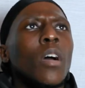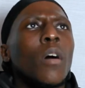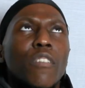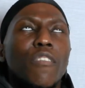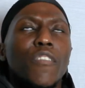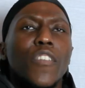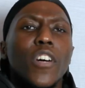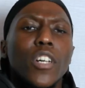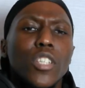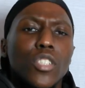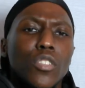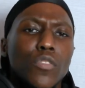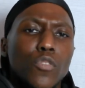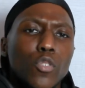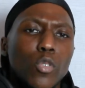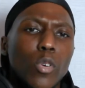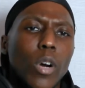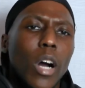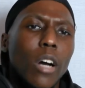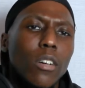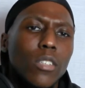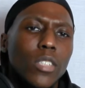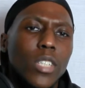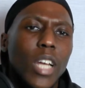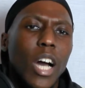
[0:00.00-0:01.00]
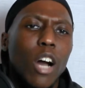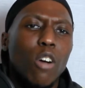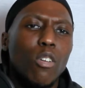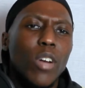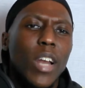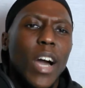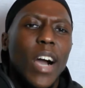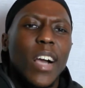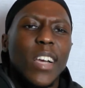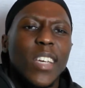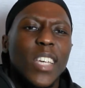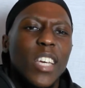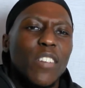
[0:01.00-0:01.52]
First of all, I would, I would
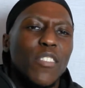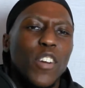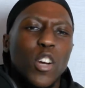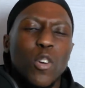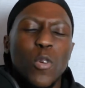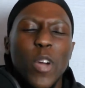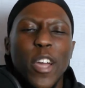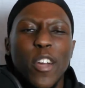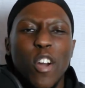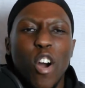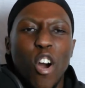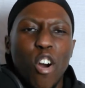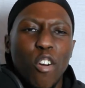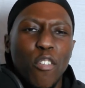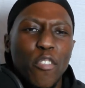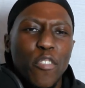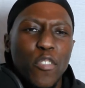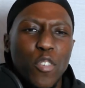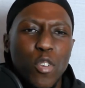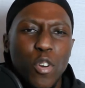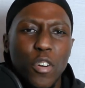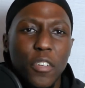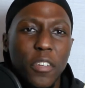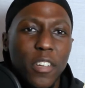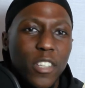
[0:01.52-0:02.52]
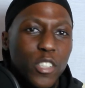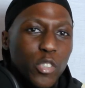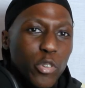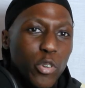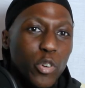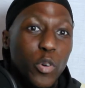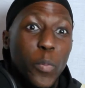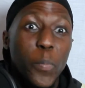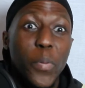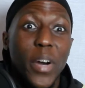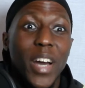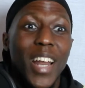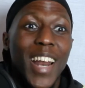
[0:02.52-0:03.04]
like give a quick overview on
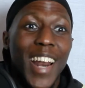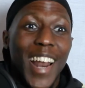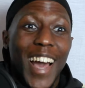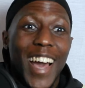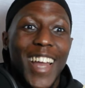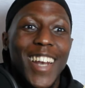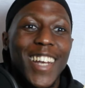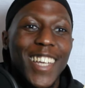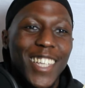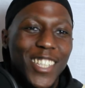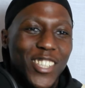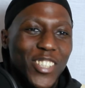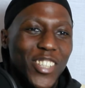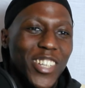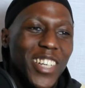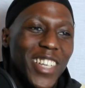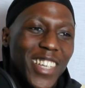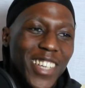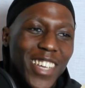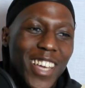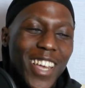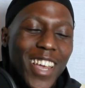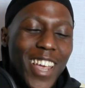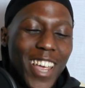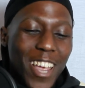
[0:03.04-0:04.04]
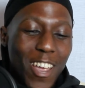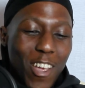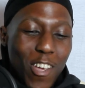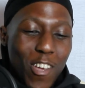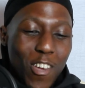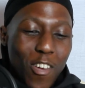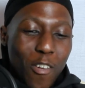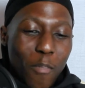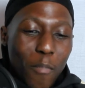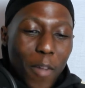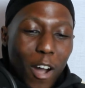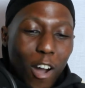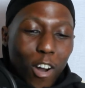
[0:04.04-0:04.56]
couture, but like literally
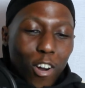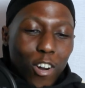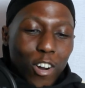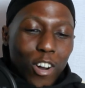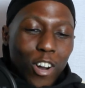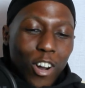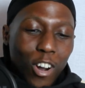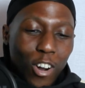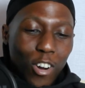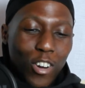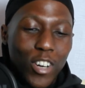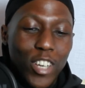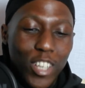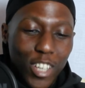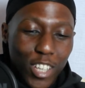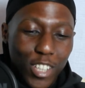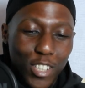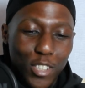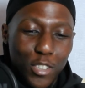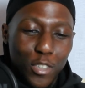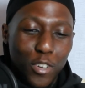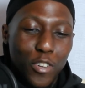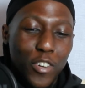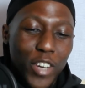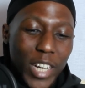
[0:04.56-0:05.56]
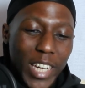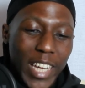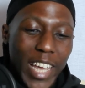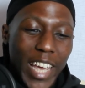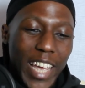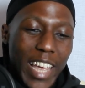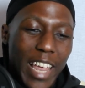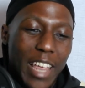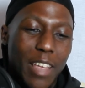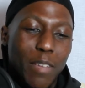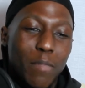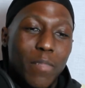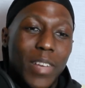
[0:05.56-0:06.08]
my whole
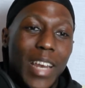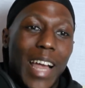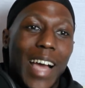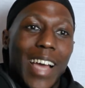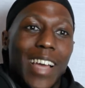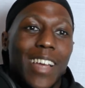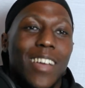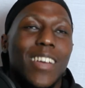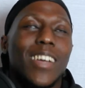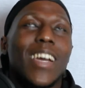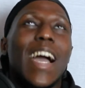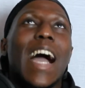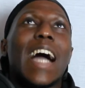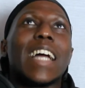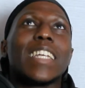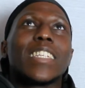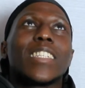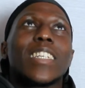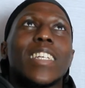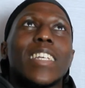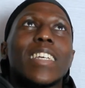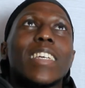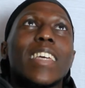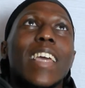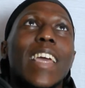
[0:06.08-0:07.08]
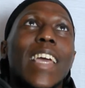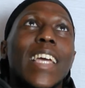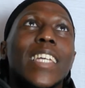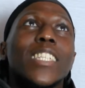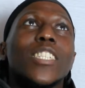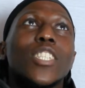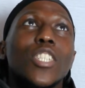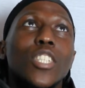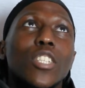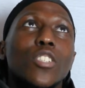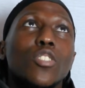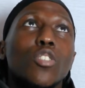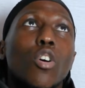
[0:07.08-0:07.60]
couturier like actually
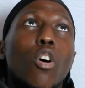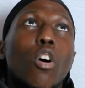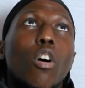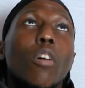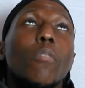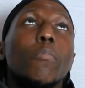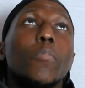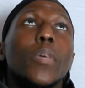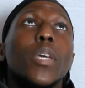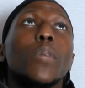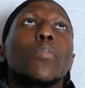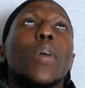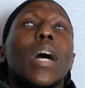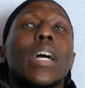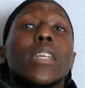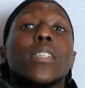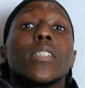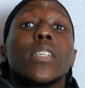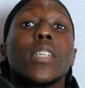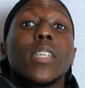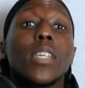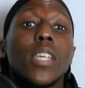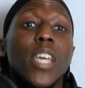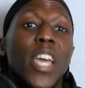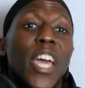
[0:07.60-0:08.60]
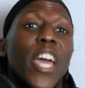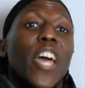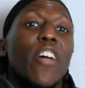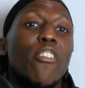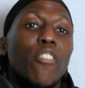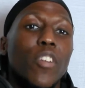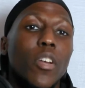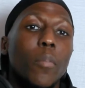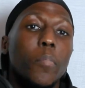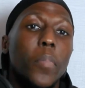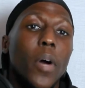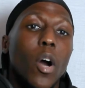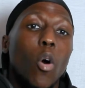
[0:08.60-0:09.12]
hinges on people actually
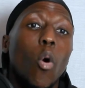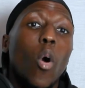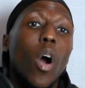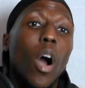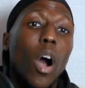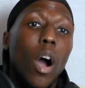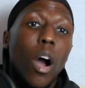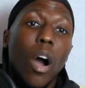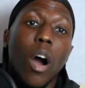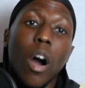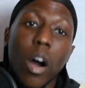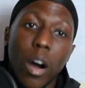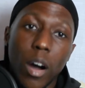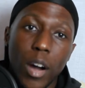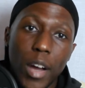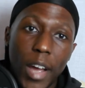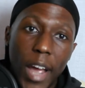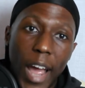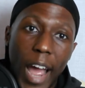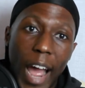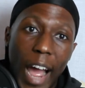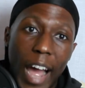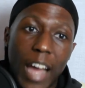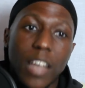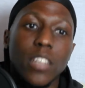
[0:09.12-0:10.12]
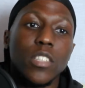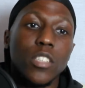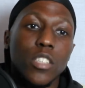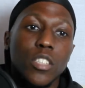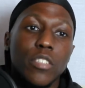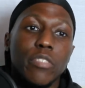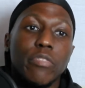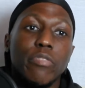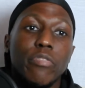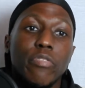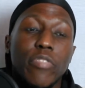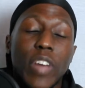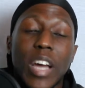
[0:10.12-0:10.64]
caring about art and
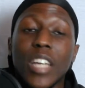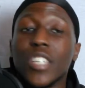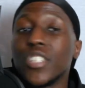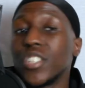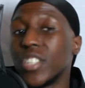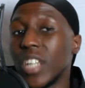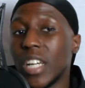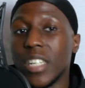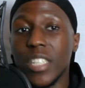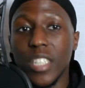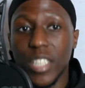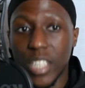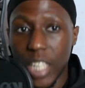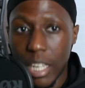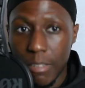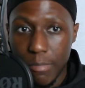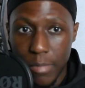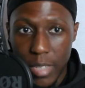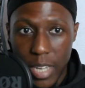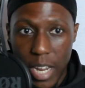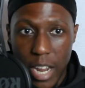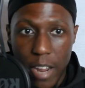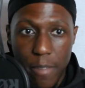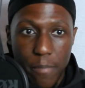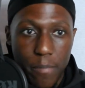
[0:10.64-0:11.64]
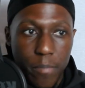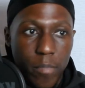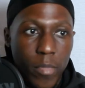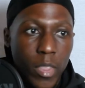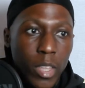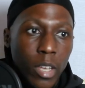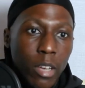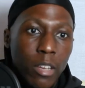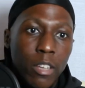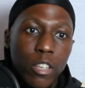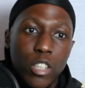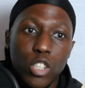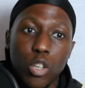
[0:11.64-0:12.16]
fashion at the same time.
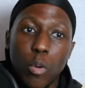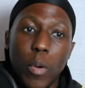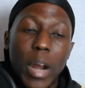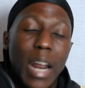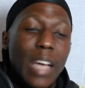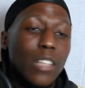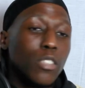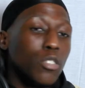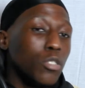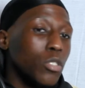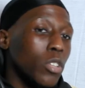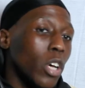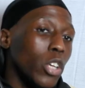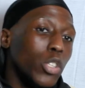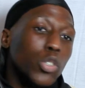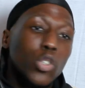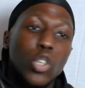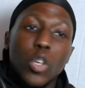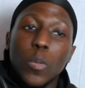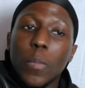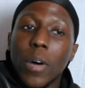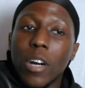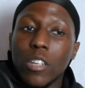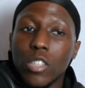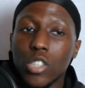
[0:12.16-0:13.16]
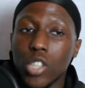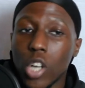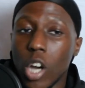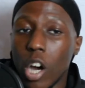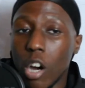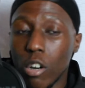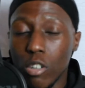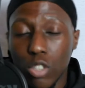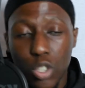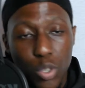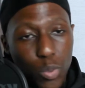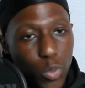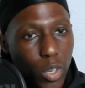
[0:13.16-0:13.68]
So when I start talking about
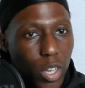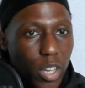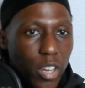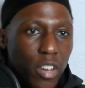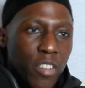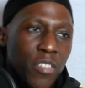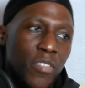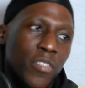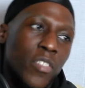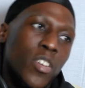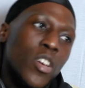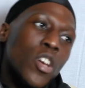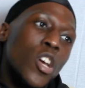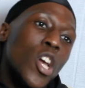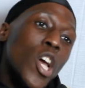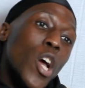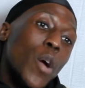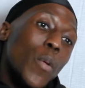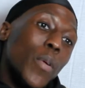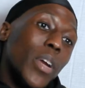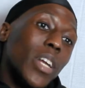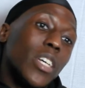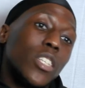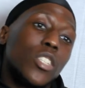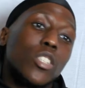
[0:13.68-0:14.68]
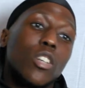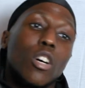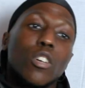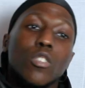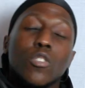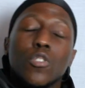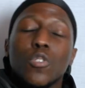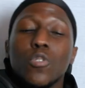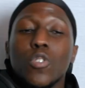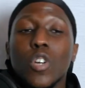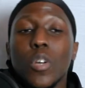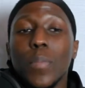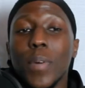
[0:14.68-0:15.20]
Charles Worth, when I
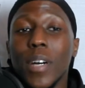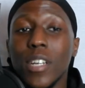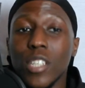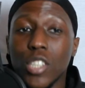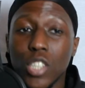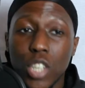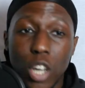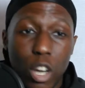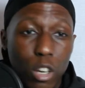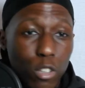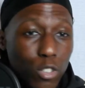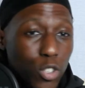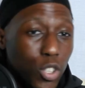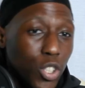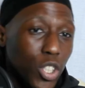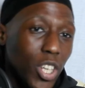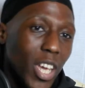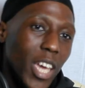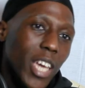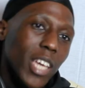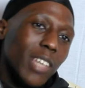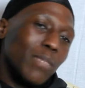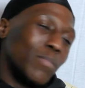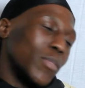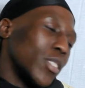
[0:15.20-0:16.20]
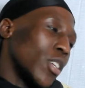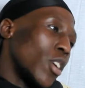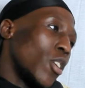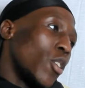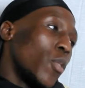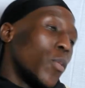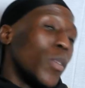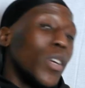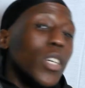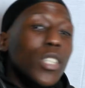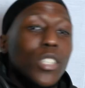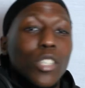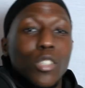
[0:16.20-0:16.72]
start talking about Charles James,
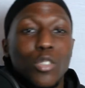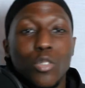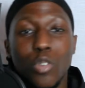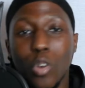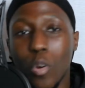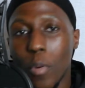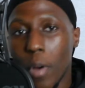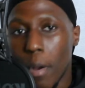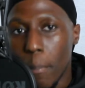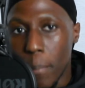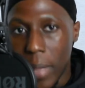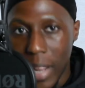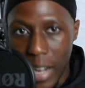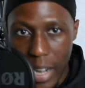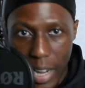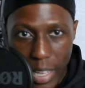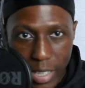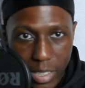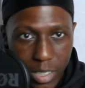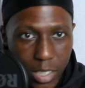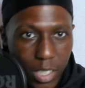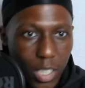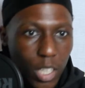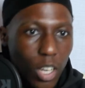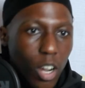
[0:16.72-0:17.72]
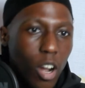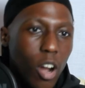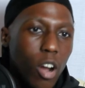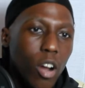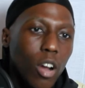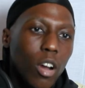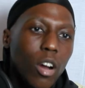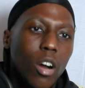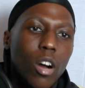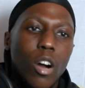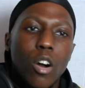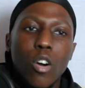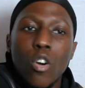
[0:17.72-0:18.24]
when I start talking about
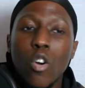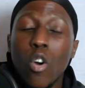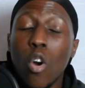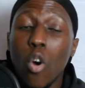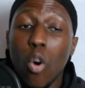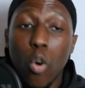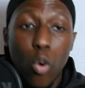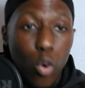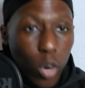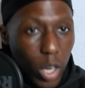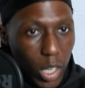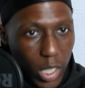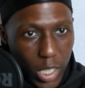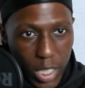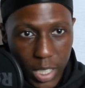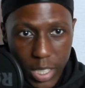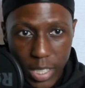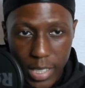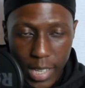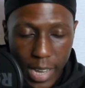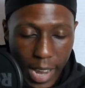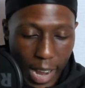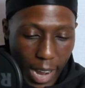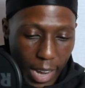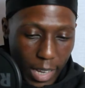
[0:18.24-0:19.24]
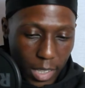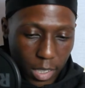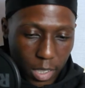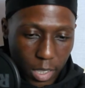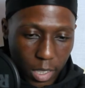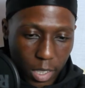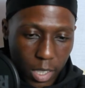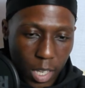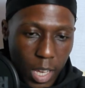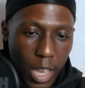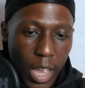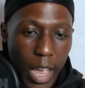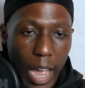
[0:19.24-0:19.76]
Balenciaga, all of these
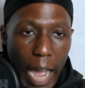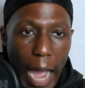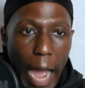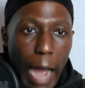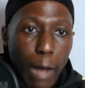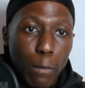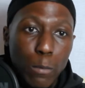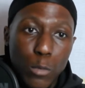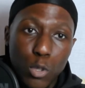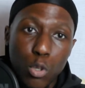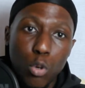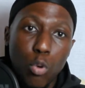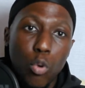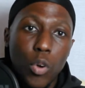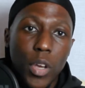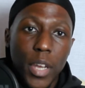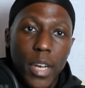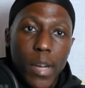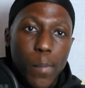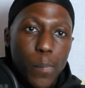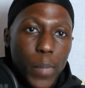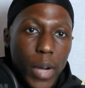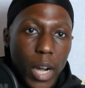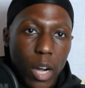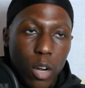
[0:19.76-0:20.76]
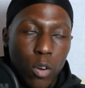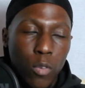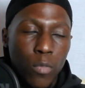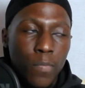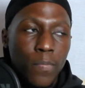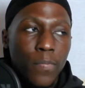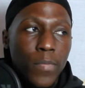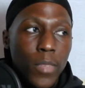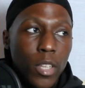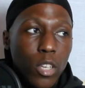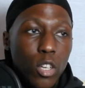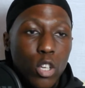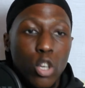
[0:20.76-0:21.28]
cats, I'm talking about
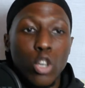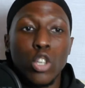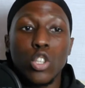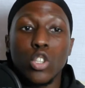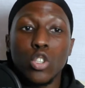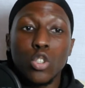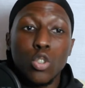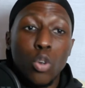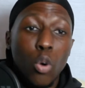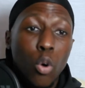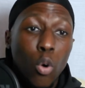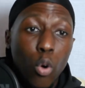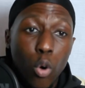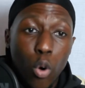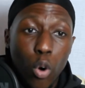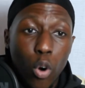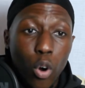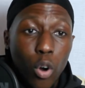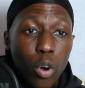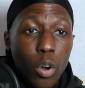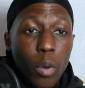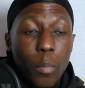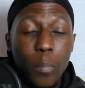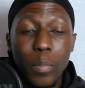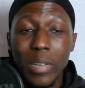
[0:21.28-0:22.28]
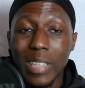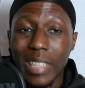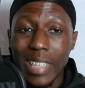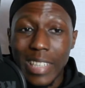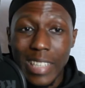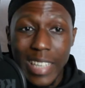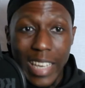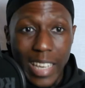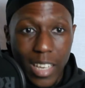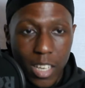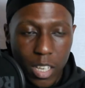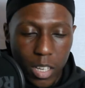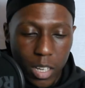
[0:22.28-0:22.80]
couture
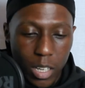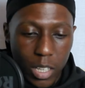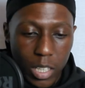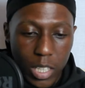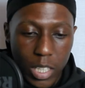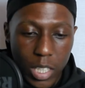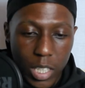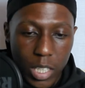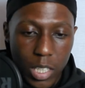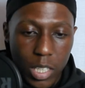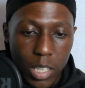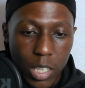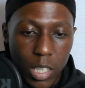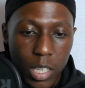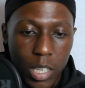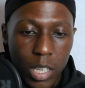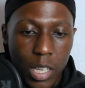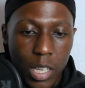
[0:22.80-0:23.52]
particularly.